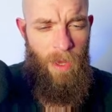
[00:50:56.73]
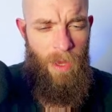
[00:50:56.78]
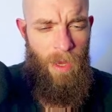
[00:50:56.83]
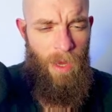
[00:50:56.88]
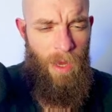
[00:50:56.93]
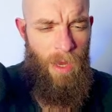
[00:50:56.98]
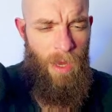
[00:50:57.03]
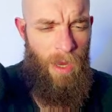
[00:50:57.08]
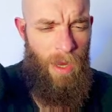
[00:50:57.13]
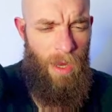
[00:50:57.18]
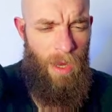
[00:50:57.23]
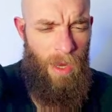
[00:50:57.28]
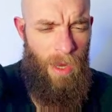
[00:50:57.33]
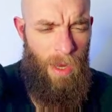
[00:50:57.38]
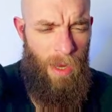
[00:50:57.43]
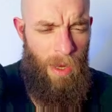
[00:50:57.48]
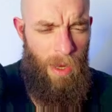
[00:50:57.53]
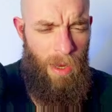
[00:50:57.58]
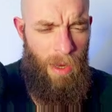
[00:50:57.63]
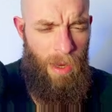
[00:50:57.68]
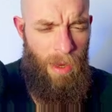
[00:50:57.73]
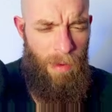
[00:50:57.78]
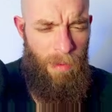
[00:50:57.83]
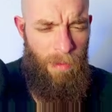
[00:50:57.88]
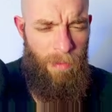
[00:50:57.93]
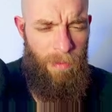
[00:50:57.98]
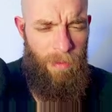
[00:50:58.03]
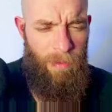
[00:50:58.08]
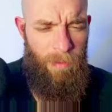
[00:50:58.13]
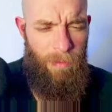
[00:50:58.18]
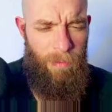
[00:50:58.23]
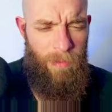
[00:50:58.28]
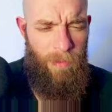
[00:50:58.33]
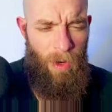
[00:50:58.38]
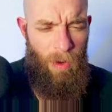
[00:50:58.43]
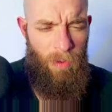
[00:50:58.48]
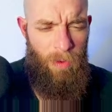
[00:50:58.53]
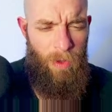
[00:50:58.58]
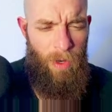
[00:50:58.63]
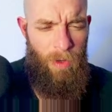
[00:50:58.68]
No,
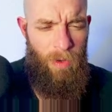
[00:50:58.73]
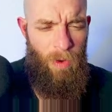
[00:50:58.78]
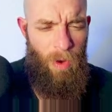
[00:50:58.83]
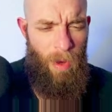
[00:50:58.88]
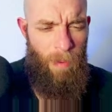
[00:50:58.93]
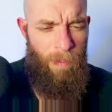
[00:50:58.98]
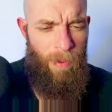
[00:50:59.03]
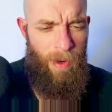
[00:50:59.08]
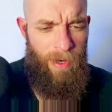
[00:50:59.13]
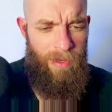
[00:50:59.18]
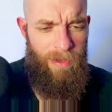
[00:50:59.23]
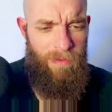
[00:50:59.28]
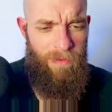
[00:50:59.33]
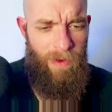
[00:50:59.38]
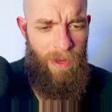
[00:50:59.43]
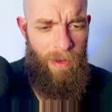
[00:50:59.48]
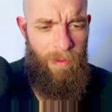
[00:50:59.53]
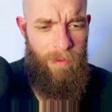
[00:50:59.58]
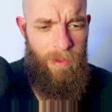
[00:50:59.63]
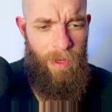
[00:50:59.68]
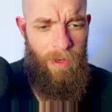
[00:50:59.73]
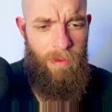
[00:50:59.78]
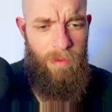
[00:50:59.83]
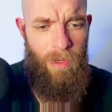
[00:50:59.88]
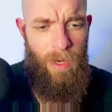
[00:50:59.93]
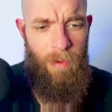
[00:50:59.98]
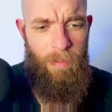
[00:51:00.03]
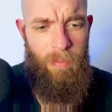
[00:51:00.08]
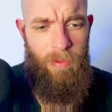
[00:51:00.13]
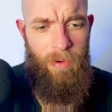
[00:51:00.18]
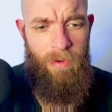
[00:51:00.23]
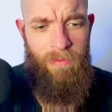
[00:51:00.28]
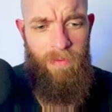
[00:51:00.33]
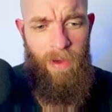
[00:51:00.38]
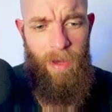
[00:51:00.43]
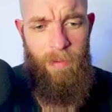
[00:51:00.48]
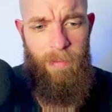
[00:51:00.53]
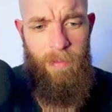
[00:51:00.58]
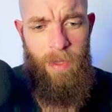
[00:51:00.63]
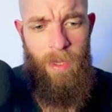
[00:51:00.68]
not a prefab, no, a
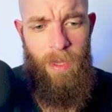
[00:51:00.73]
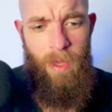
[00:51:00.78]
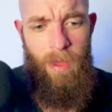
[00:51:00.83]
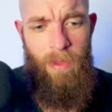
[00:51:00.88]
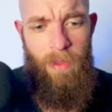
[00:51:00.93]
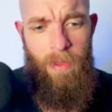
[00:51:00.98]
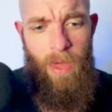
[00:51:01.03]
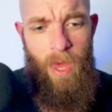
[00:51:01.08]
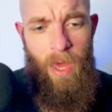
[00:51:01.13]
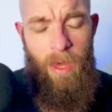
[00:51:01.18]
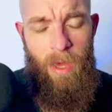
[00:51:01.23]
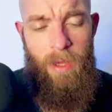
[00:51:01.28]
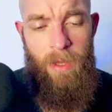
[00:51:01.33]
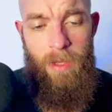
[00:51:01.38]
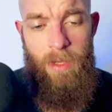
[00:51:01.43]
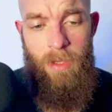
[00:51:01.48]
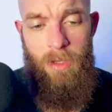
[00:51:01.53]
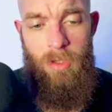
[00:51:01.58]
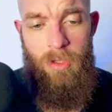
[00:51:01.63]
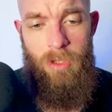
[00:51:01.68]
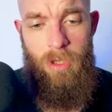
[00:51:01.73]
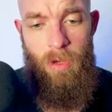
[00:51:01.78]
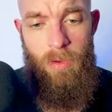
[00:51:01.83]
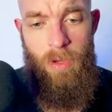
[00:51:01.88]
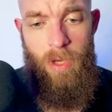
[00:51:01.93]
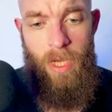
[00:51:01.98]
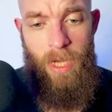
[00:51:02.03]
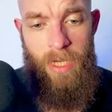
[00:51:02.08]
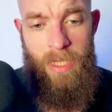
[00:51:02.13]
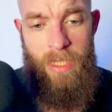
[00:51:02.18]
prefab there. So you can